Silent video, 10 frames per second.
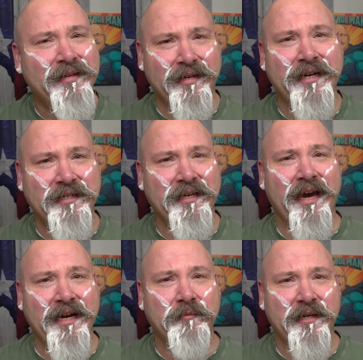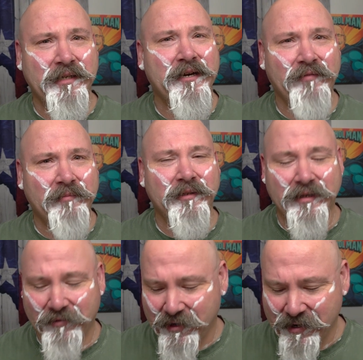Did I just age myself? I
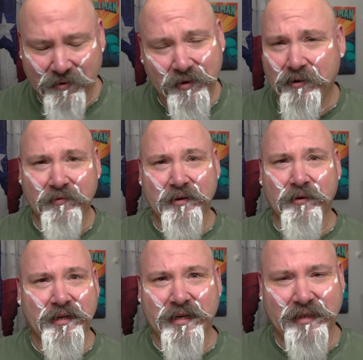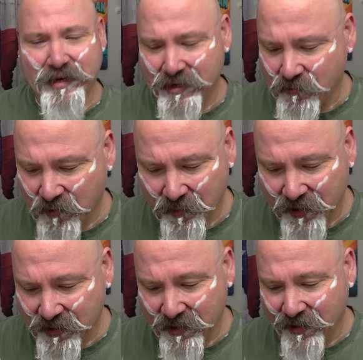believe I did. I don't know if anyone does that anymore,
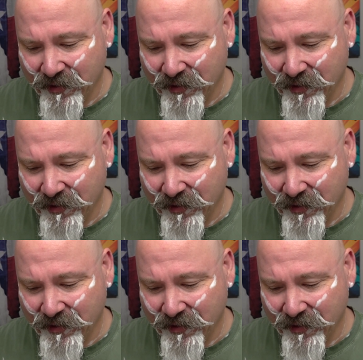but